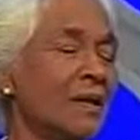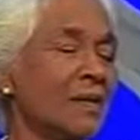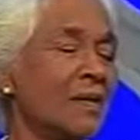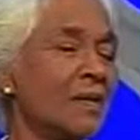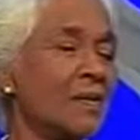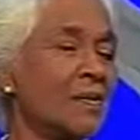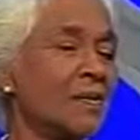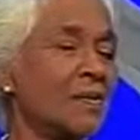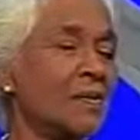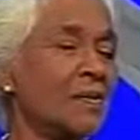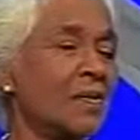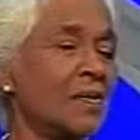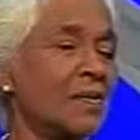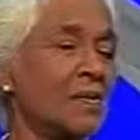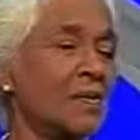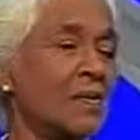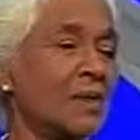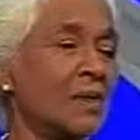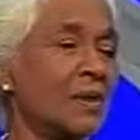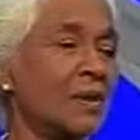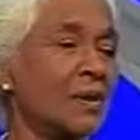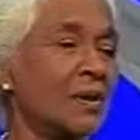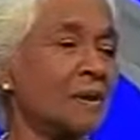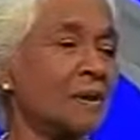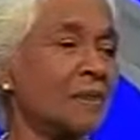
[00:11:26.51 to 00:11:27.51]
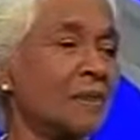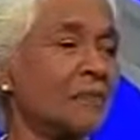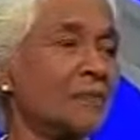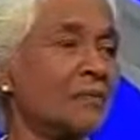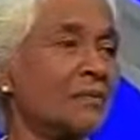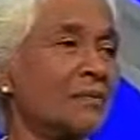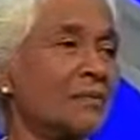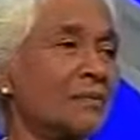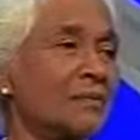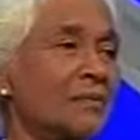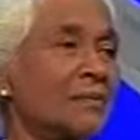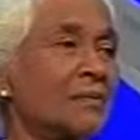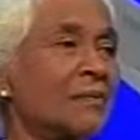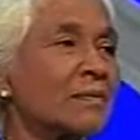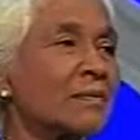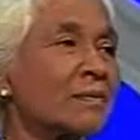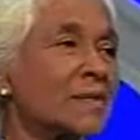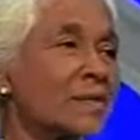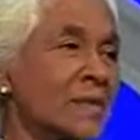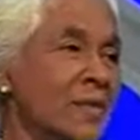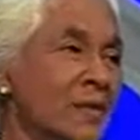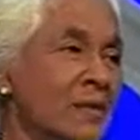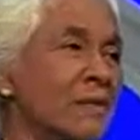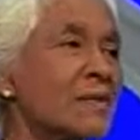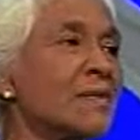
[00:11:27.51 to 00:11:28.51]
So
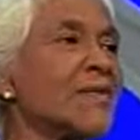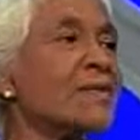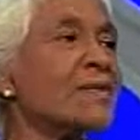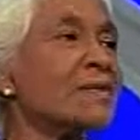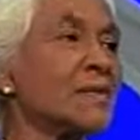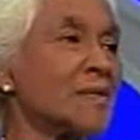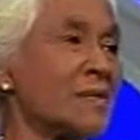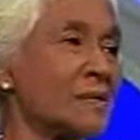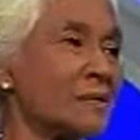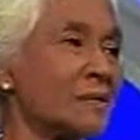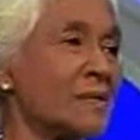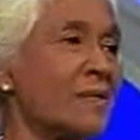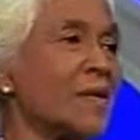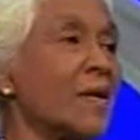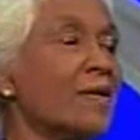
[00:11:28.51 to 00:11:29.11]
they just